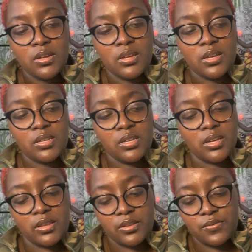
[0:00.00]
And yeah,
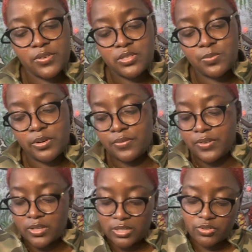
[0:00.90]
this fits
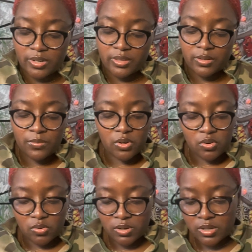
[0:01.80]
perfect. I tried them
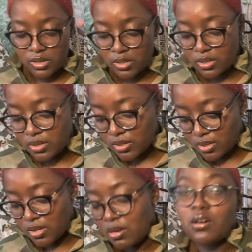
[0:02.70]
on
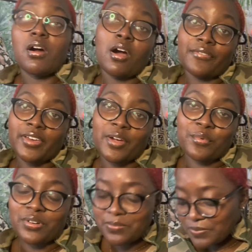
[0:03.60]
off
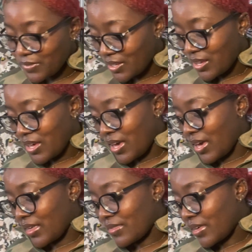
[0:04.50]
camera
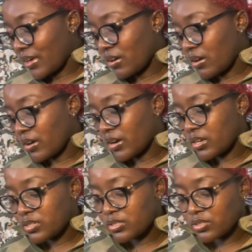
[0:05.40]
and they are
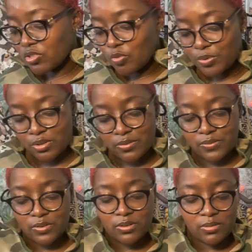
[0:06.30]
so
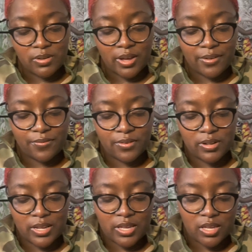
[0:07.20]
beautiful. I feel
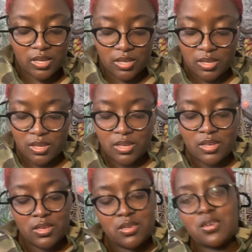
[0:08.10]
like
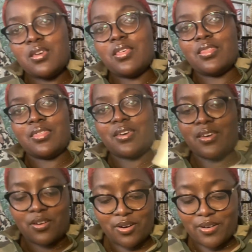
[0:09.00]

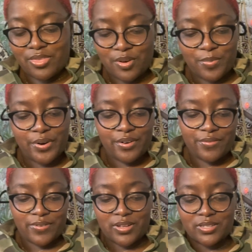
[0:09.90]
they are the
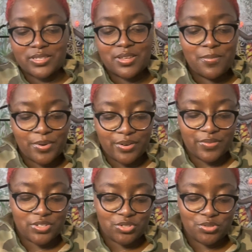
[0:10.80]

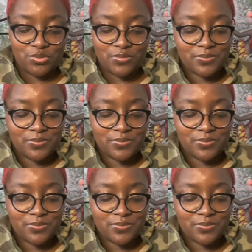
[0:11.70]
perfect shoe